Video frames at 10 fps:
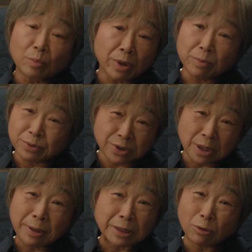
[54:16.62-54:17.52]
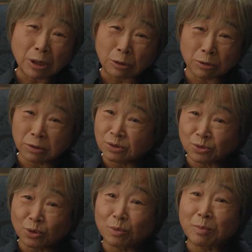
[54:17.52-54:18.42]
was loneliness and the
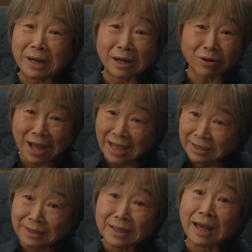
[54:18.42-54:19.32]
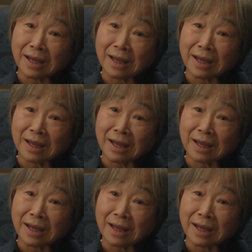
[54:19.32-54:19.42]
need for someone to care for